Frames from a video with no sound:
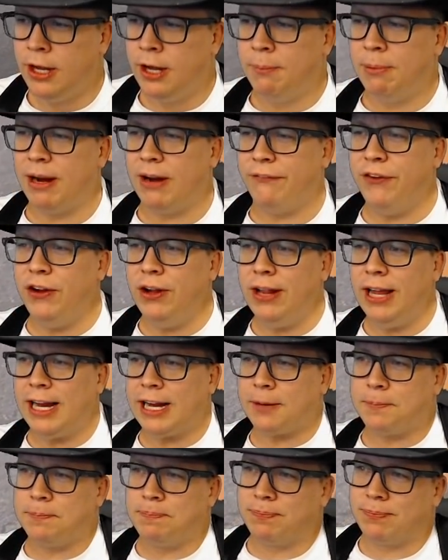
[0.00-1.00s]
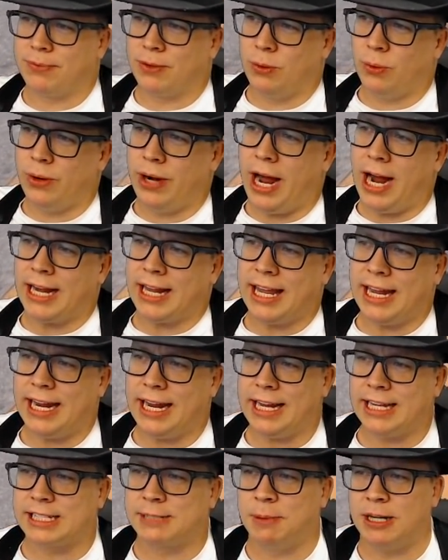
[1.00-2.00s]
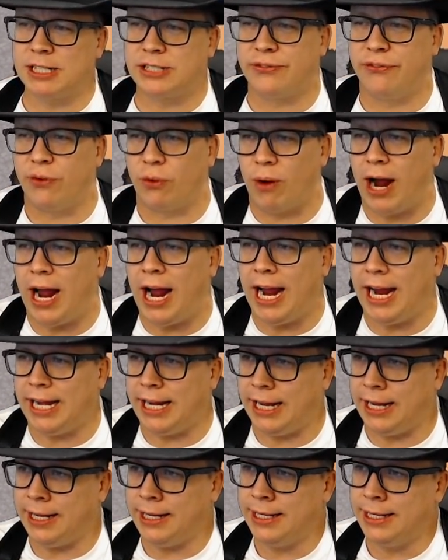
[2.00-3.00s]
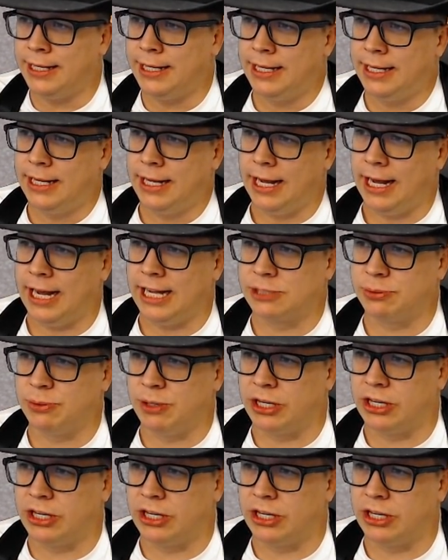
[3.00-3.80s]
But I feel like we're not getting as much variety as